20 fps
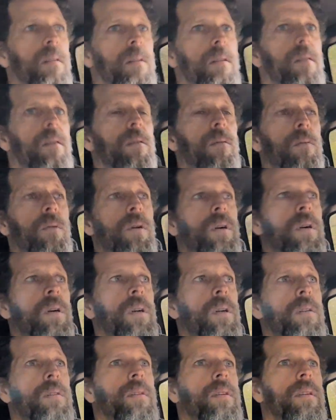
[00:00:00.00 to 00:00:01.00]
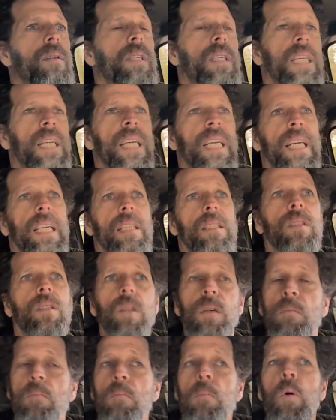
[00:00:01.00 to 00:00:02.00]
the world
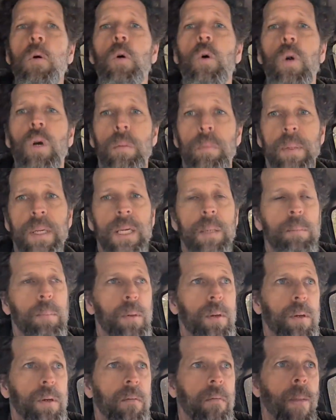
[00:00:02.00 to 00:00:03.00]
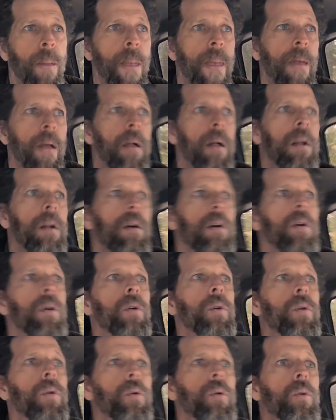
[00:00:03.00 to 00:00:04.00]
needs more people
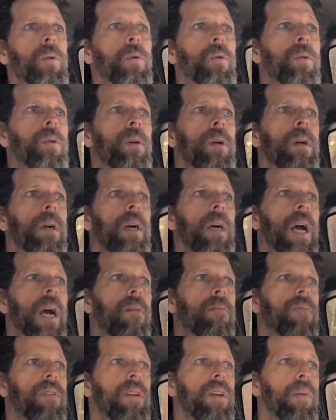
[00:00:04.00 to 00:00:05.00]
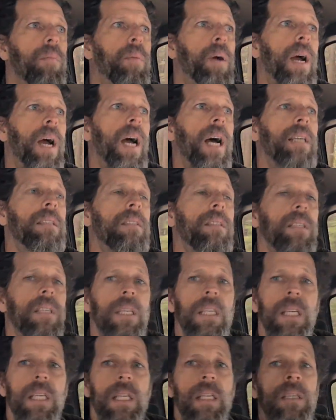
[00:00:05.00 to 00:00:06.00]
who have the
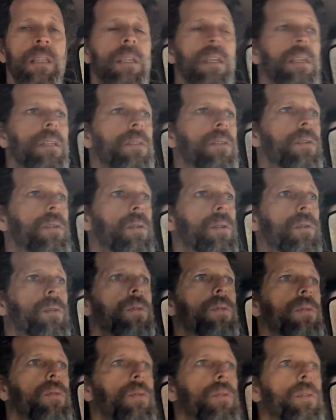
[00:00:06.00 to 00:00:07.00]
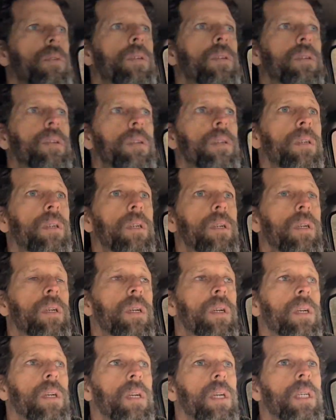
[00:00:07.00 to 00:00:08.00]
capacity to
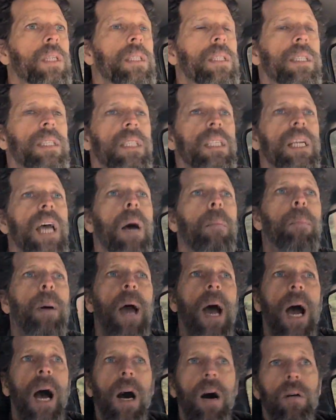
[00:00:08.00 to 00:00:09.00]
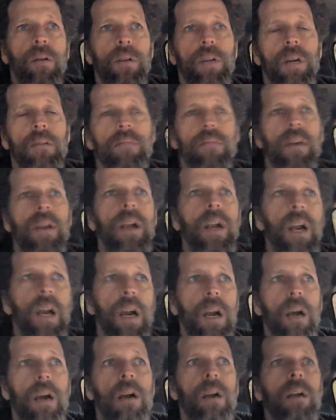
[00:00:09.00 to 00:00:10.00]
step out of
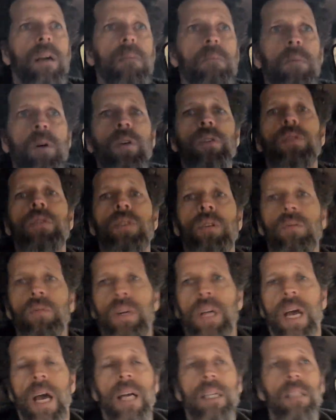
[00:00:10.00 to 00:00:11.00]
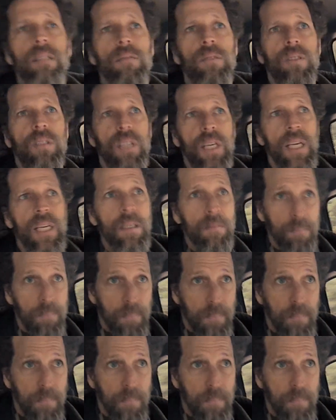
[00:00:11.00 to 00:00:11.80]
their emotional reactive state.